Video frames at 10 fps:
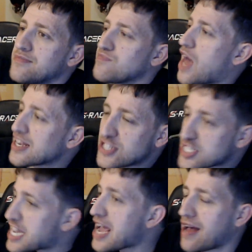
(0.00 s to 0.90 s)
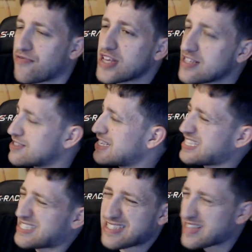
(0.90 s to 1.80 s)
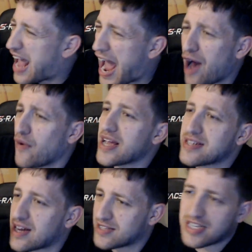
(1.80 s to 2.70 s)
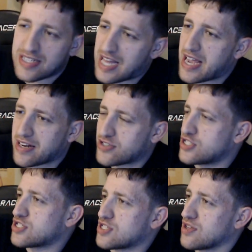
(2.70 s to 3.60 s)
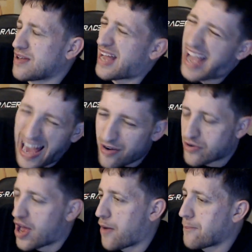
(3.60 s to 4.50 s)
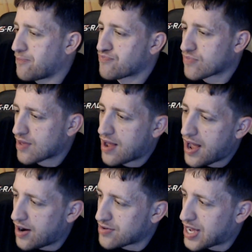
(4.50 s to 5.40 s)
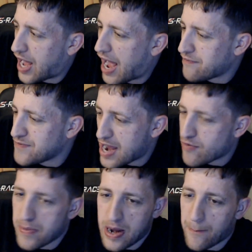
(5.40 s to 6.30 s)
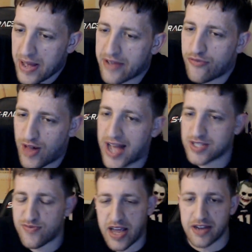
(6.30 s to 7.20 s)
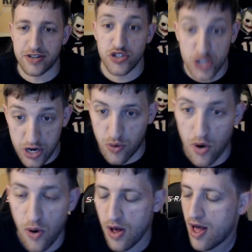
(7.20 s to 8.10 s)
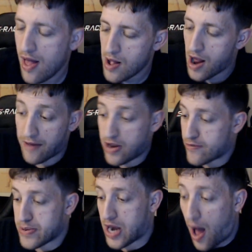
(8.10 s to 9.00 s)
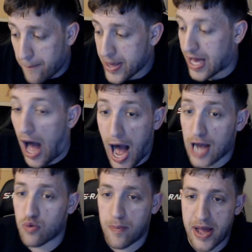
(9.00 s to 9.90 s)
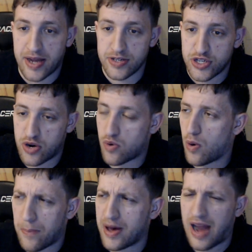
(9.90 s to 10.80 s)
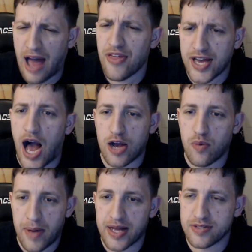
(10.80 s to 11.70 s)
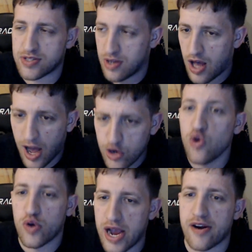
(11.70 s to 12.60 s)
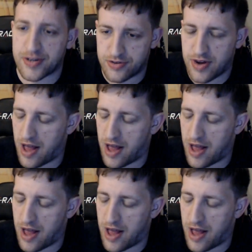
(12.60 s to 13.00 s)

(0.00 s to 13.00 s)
I just keep this how he does his thing is just I don't know. I don't know. I've never been a big Flash fan in general. I've never been a big Aquaman in general, but I think Aquaman's a cool character now.